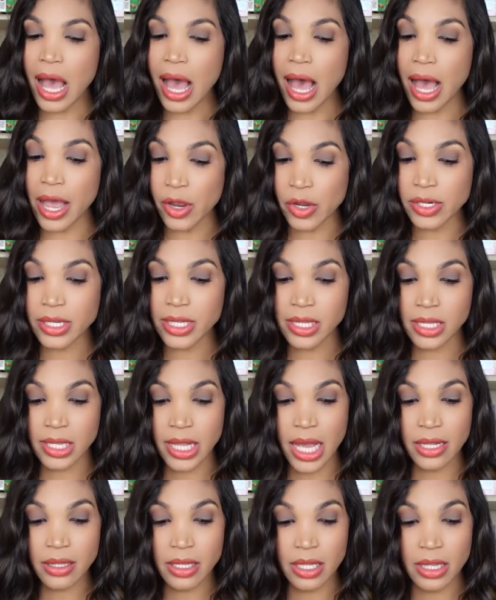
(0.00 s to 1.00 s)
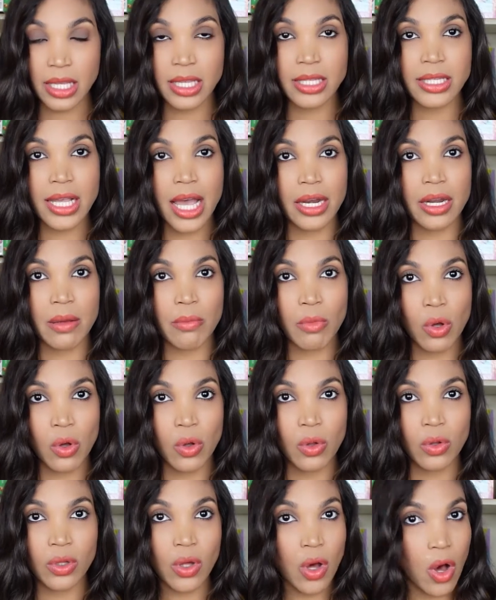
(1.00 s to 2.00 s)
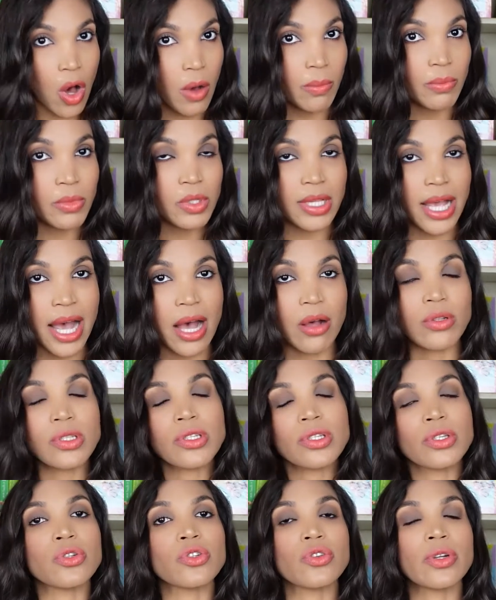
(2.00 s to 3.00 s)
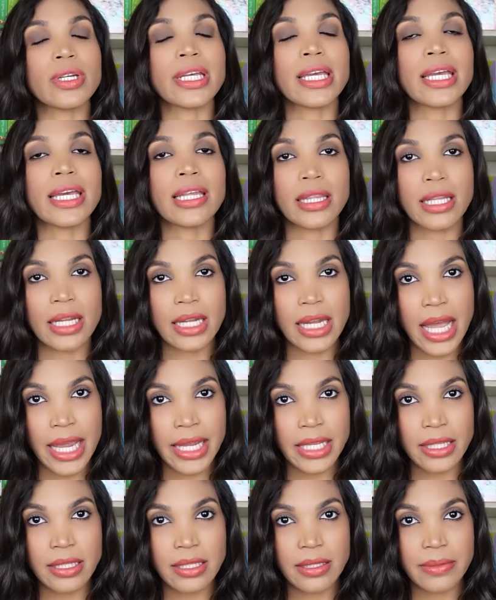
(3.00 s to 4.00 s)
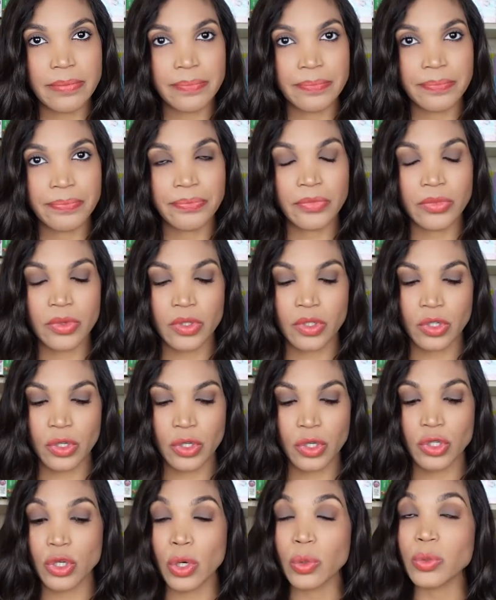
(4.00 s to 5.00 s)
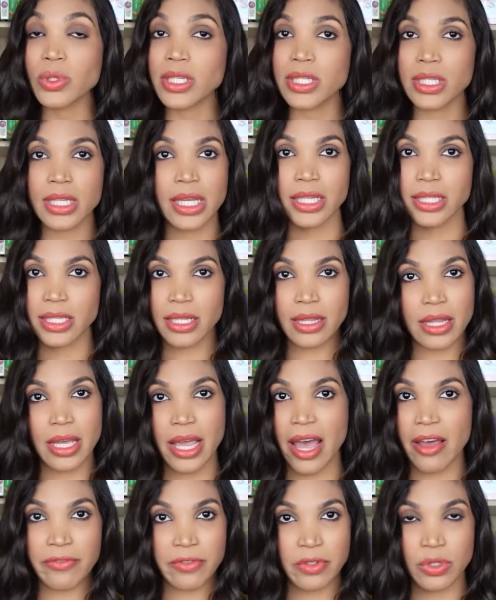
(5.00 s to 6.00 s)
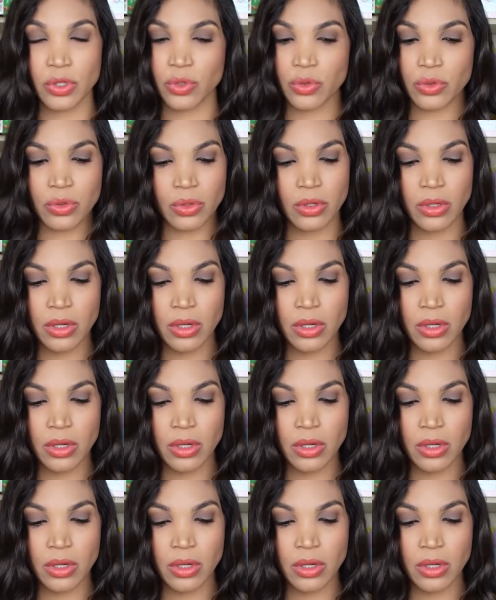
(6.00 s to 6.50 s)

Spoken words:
I understand that this animal comes out usually in the night, so you don't see it in the afternoon.